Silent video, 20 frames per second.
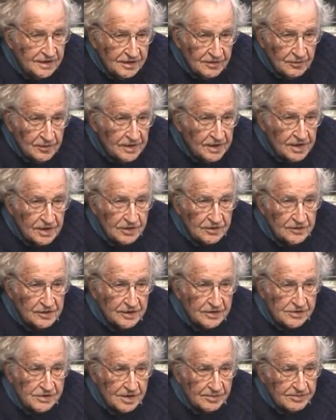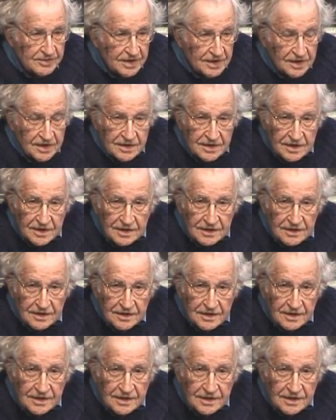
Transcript: We're not going to accept anything,